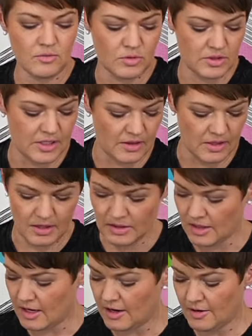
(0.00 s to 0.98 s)
We'll set that
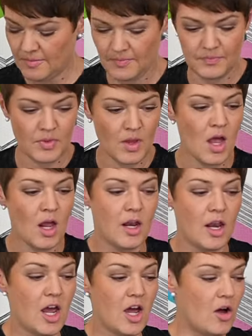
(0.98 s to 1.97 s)
there.
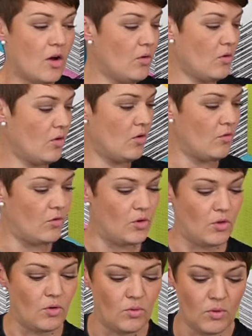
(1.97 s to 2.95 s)
Now, for
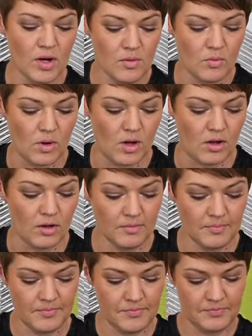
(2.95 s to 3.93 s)
the right wall,
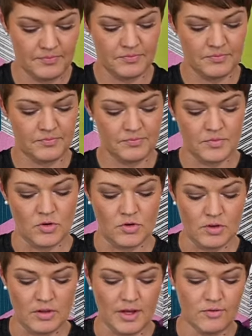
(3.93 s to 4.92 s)

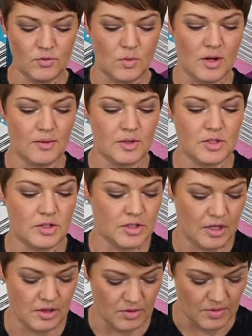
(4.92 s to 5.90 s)
or the left wall, I just
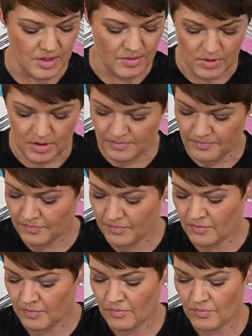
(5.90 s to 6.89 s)
cut the right wall,
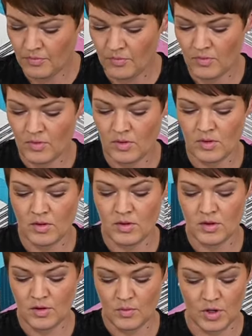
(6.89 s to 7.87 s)

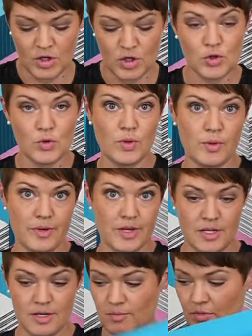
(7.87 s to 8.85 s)
we're going to do the
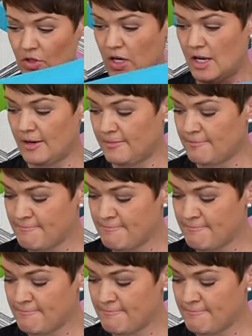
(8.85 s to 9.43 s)
medium shade.